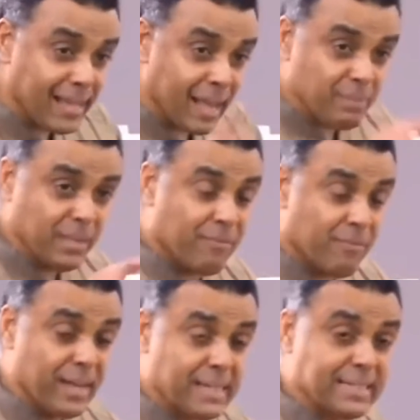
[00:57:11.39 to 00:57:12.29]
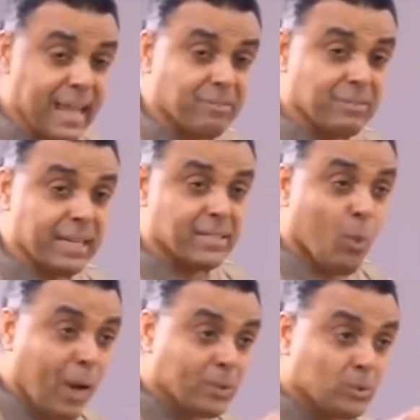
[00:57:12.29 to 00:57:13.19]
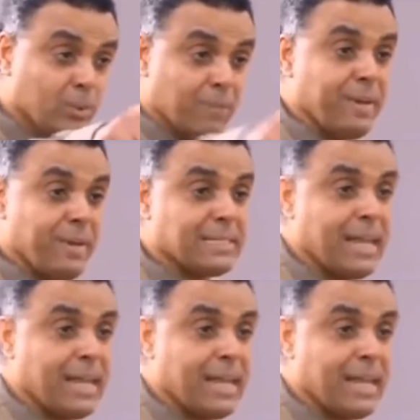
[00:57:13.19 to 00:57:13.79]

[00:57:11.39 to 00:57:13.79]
in the First Love Church, what do the First Love